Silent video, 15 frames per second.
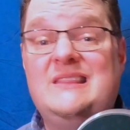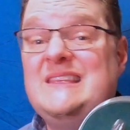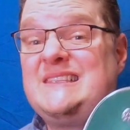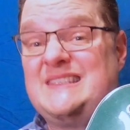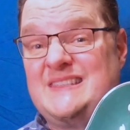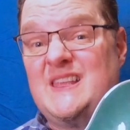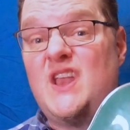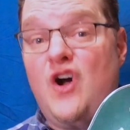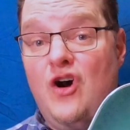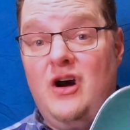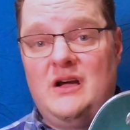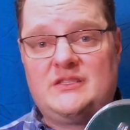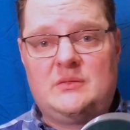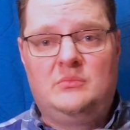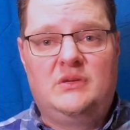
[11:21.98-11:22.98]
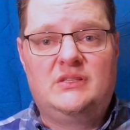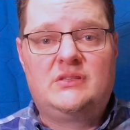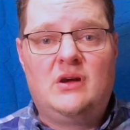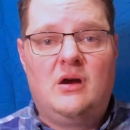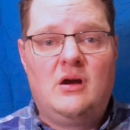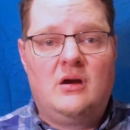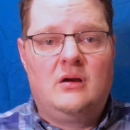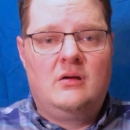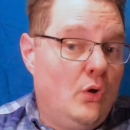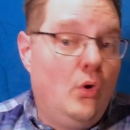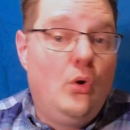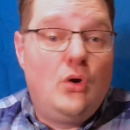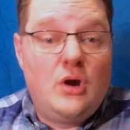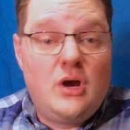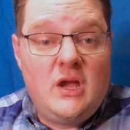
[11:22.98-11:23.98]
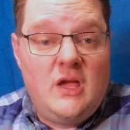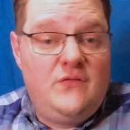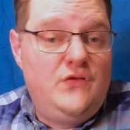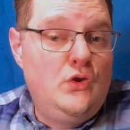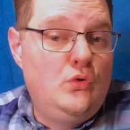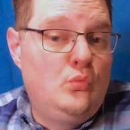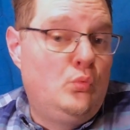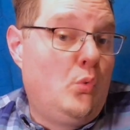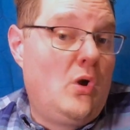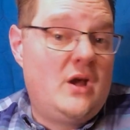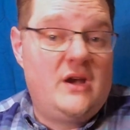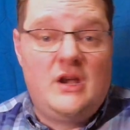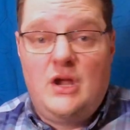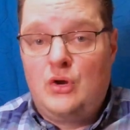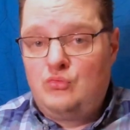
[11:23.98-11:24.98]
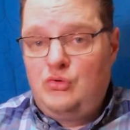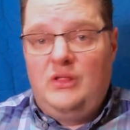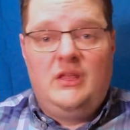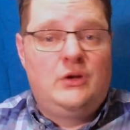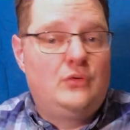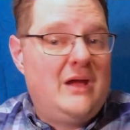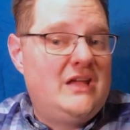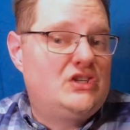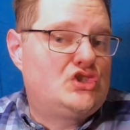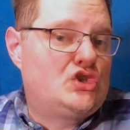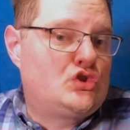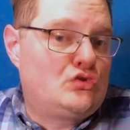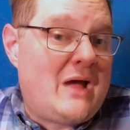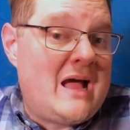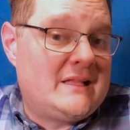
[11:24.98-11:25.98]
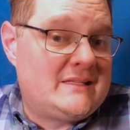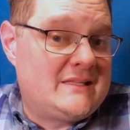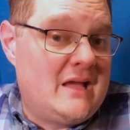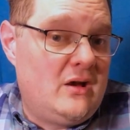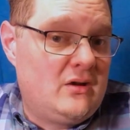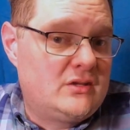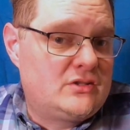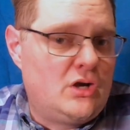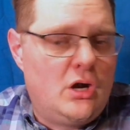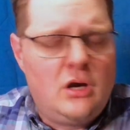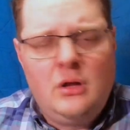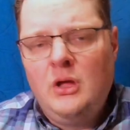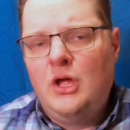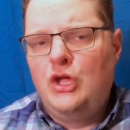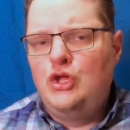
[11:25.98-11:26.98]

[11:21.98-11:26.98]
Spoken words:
This is an awesome guitar. Or if you wanted a really great Strat style guitar,